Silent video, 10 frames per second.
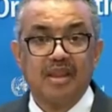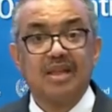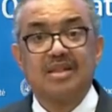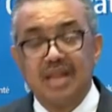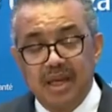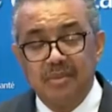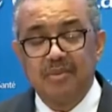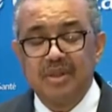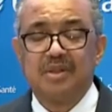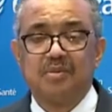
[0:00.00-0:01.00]
The same
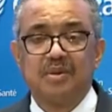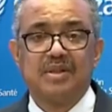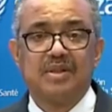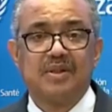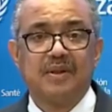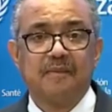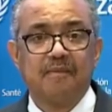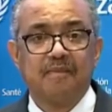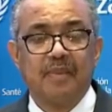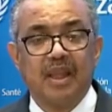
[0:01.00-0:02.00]
principles
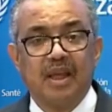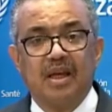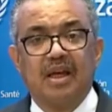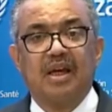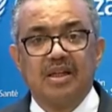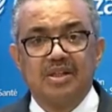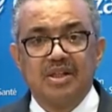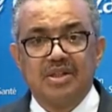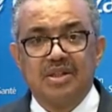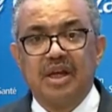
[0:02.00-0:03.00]

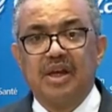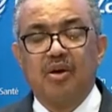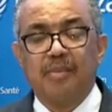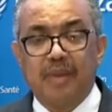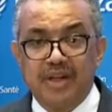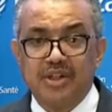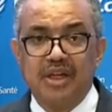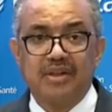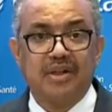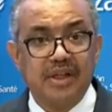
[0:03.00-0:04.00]
courageous and
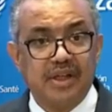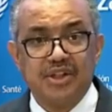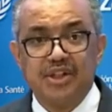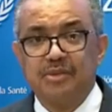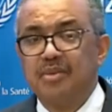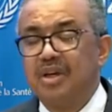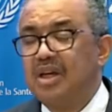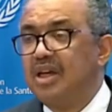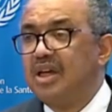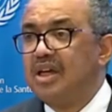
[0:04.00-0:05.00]
compassionate leadership,
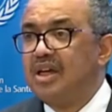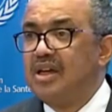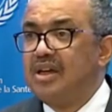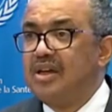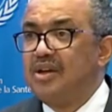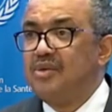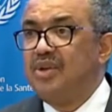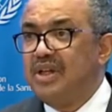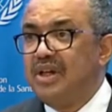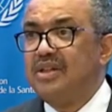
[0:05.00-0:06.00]

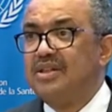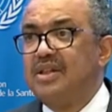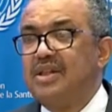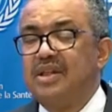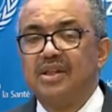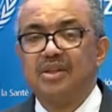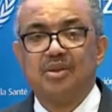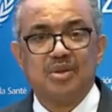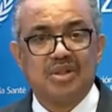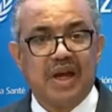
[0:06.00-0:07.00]
fidelity
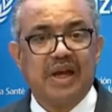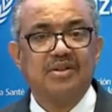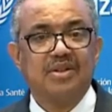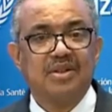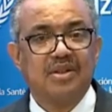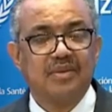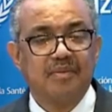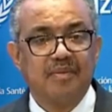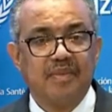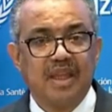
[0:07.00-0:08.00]
to science,
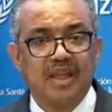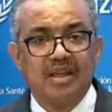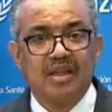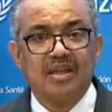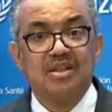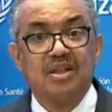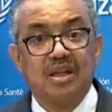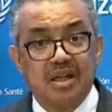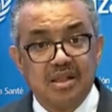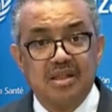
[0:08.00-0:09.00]

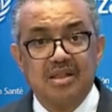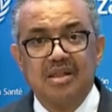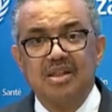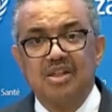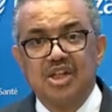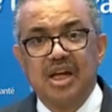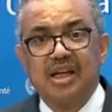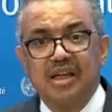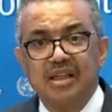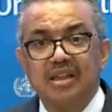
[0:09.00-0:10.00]
generosity in
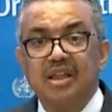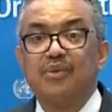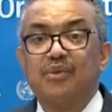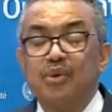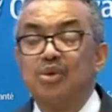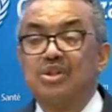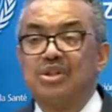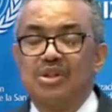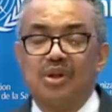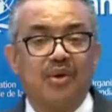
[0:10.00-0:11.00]
sharing the
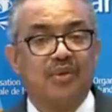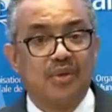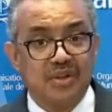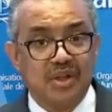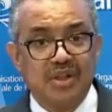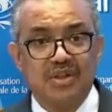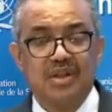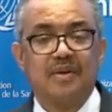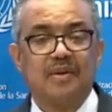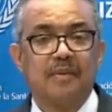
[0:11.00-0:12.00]
fruits of research,
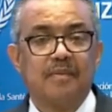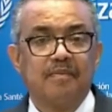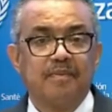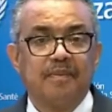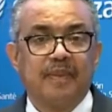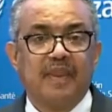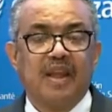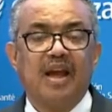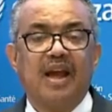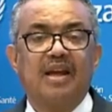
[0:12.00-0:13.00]

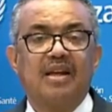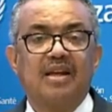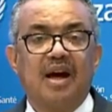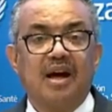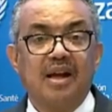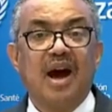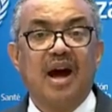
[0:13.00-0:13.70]
and an